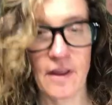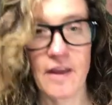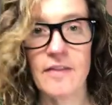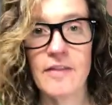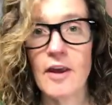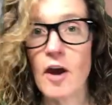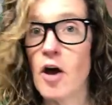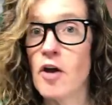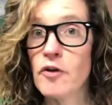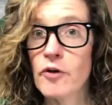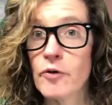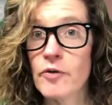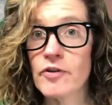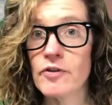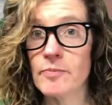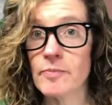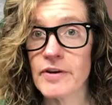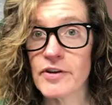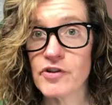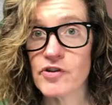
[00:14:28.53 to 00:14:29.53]
They all
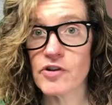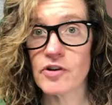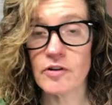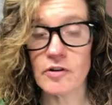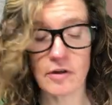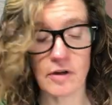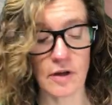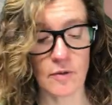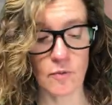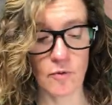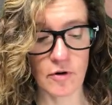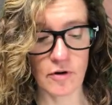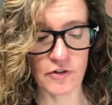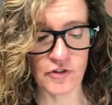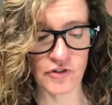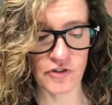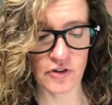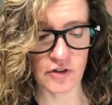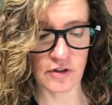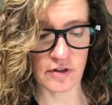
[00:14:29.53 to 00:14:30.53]
noticed my shirt. I wore a
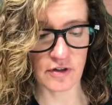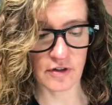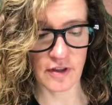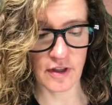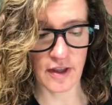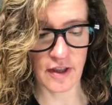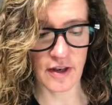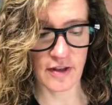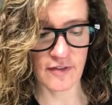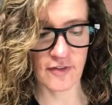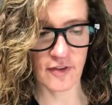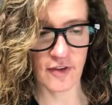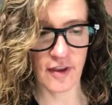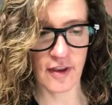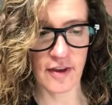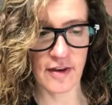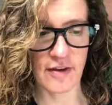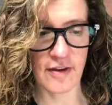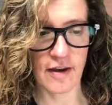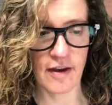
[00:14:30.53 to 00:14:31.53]
shirt that
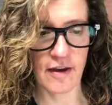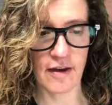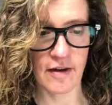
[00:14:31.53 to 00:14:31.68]
said